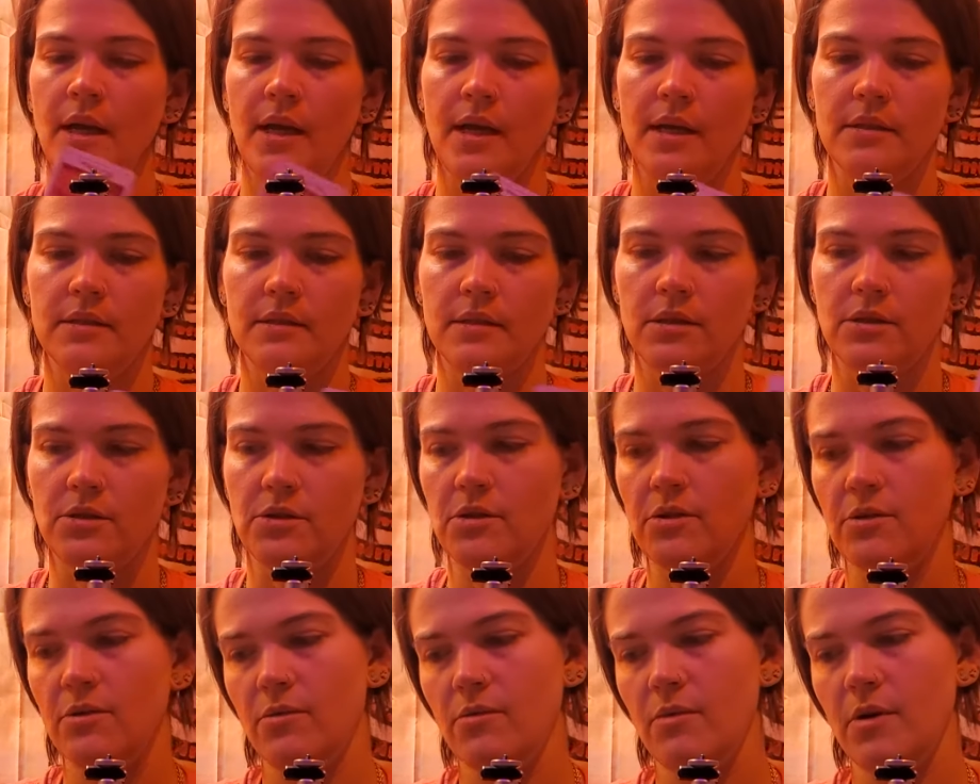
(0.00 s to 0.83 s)
And
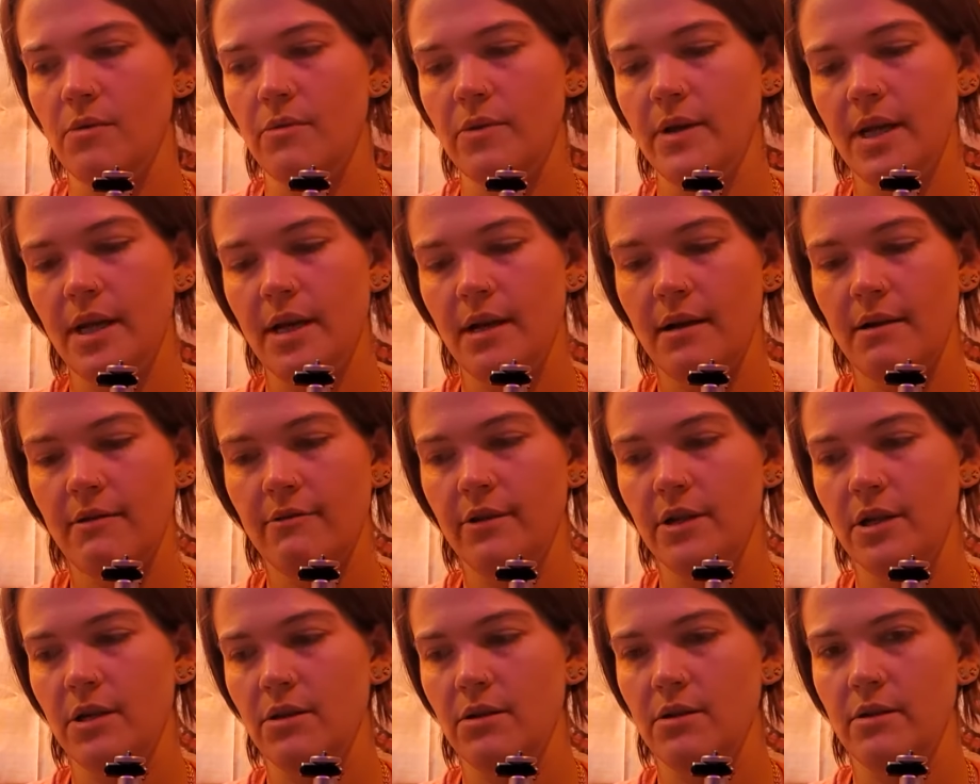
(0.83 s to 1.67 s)
so, what we have
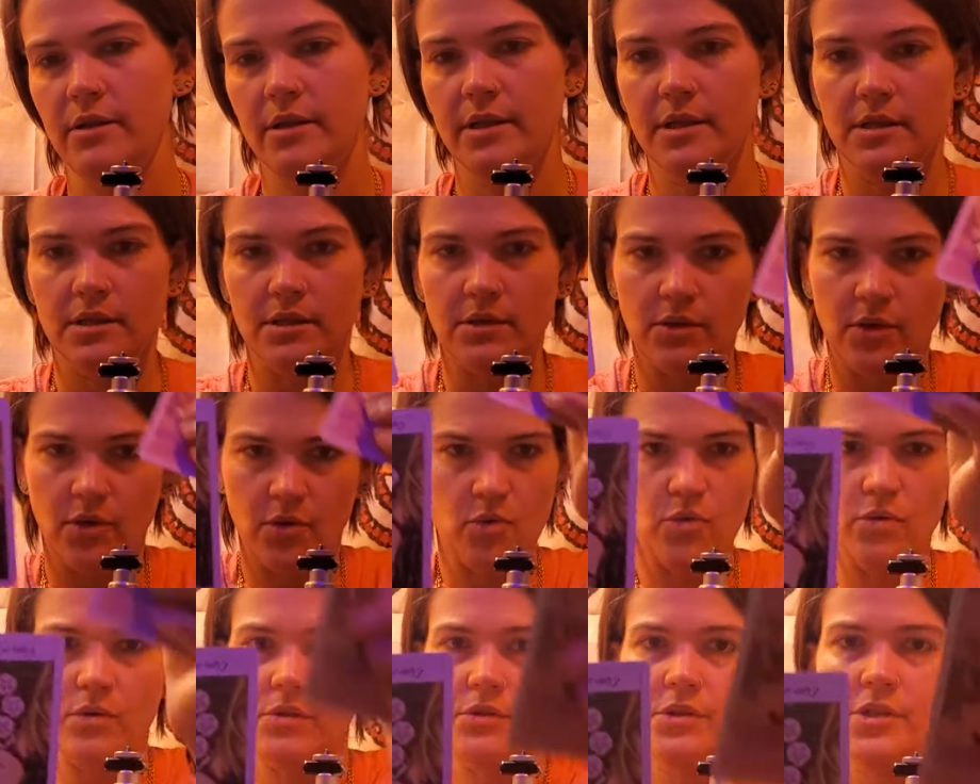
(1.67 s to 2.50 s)
here is in the
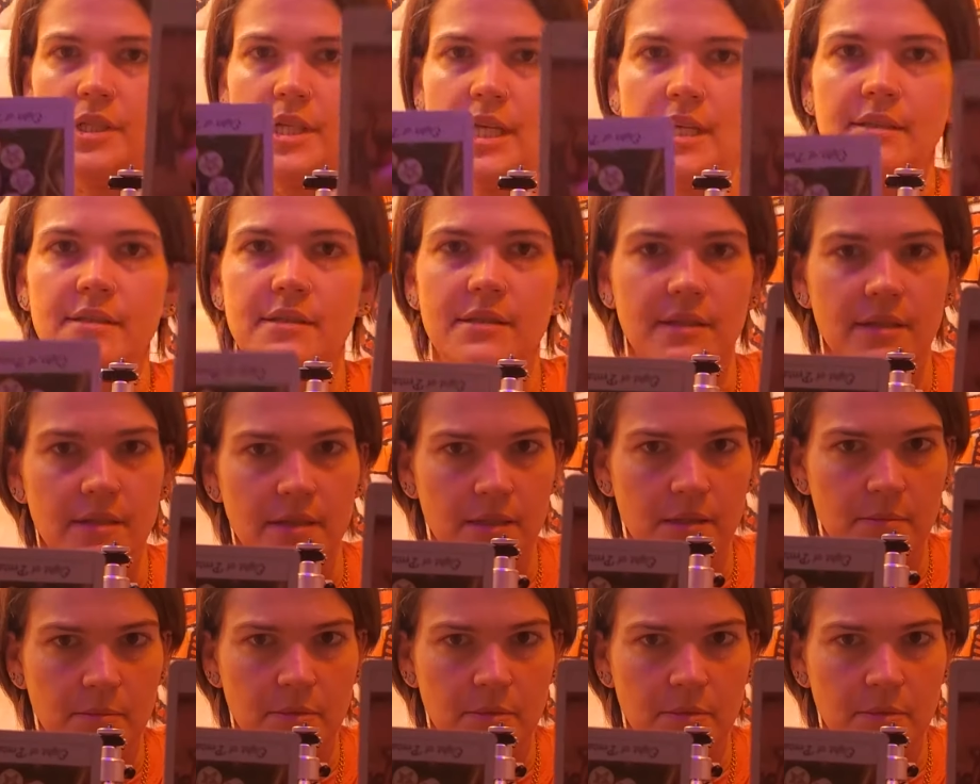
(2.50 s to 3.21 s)
goal or destiny